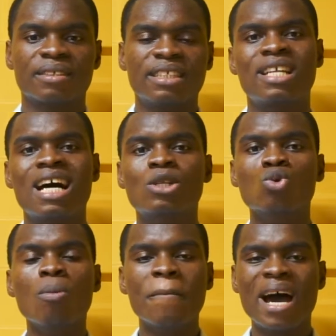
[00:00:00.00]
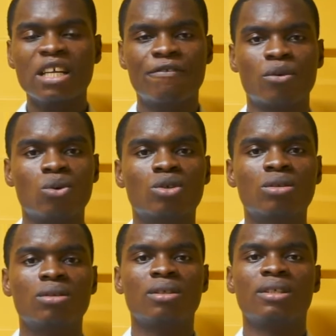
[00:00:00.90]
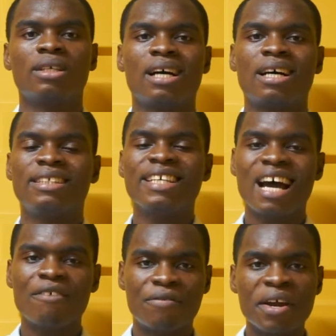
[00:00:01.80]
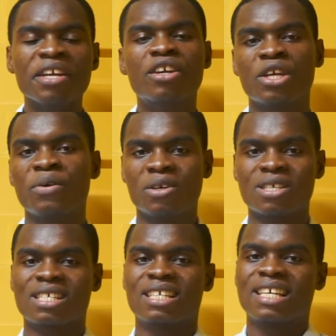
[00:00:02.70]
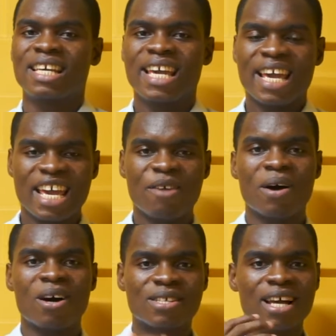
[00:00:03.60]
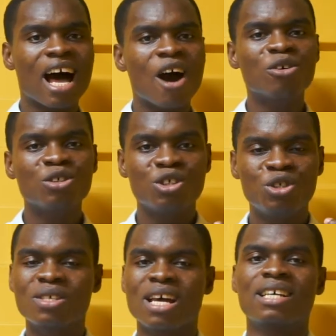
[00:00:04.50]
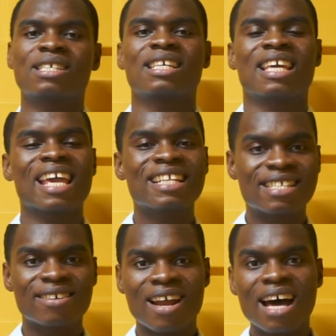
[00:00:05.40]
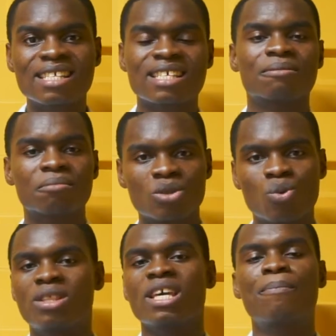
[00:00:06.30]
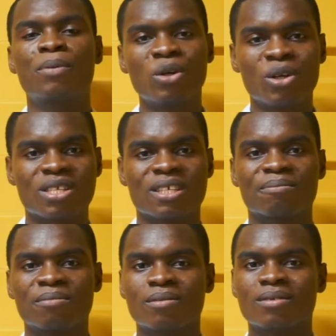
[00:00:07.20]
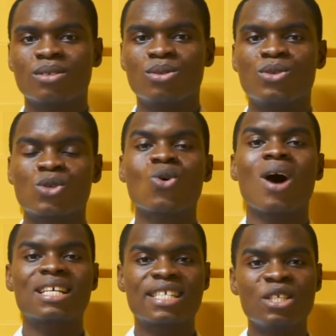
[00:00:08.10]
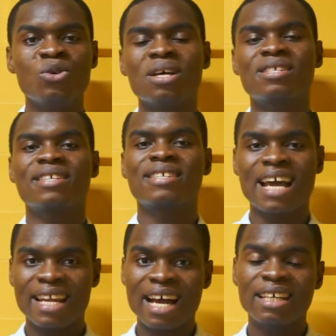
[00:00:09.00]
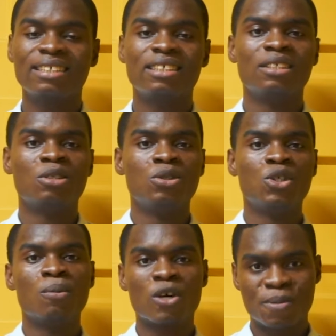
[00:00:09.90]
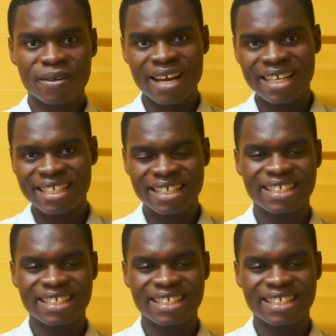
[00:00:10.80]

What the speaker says: They are too mindful. They are very curious about how users interact with a product. So as a UX designer, you must be ready